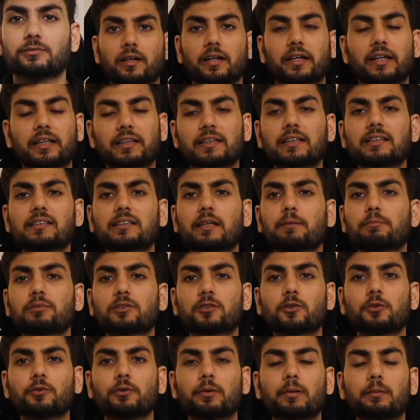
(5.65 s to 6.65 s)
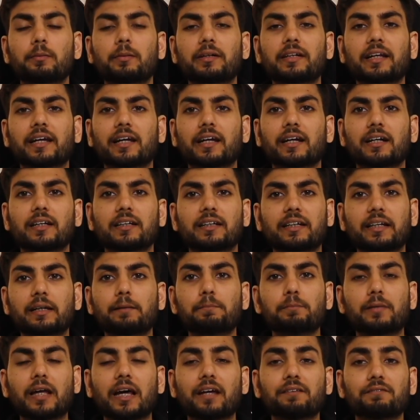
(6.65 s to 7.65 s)
In this episode, we'll be taking a
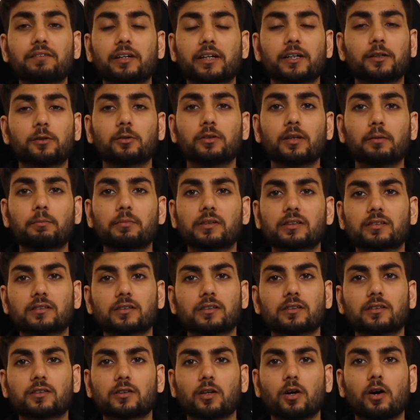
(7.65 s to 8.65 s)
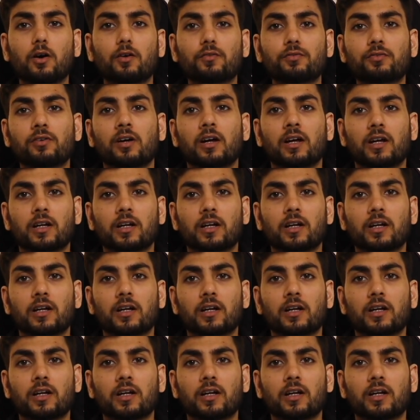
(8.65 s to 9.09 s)
deep dive into the business of